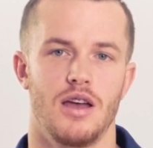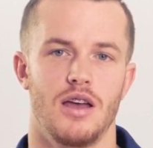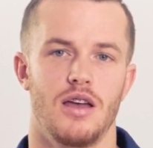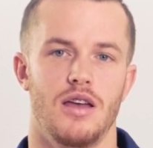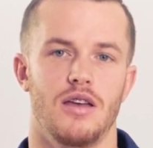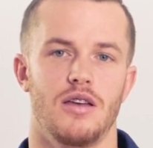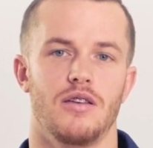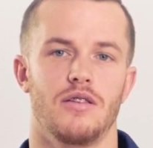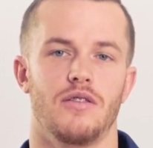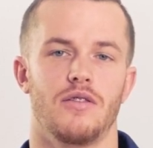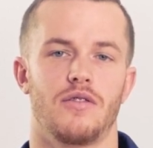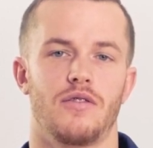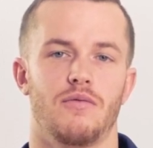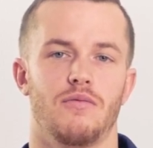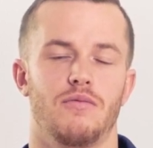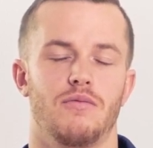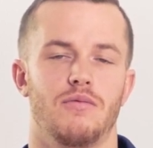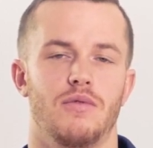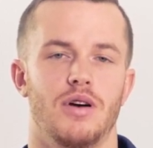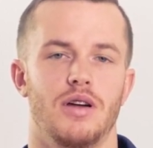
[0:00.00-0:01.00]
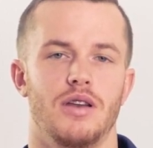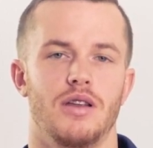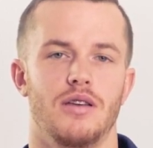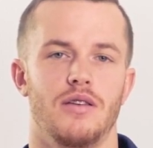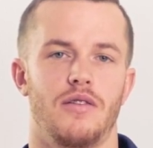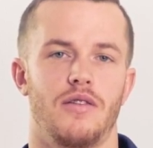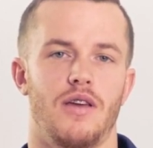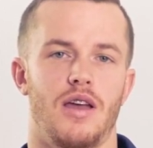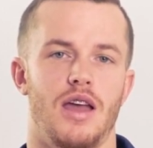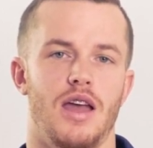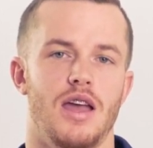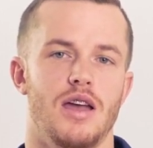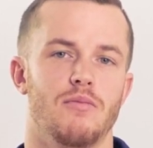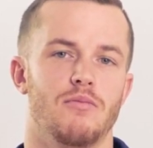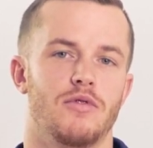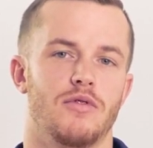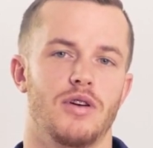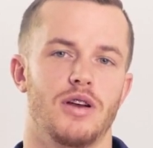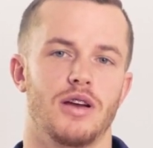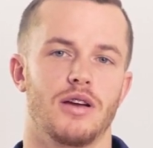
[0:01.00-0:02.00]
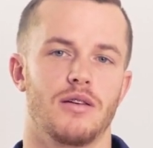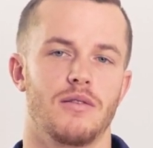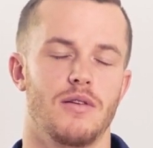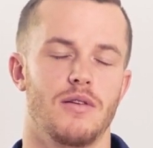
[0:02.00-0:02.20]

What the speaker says: is, what is ambering?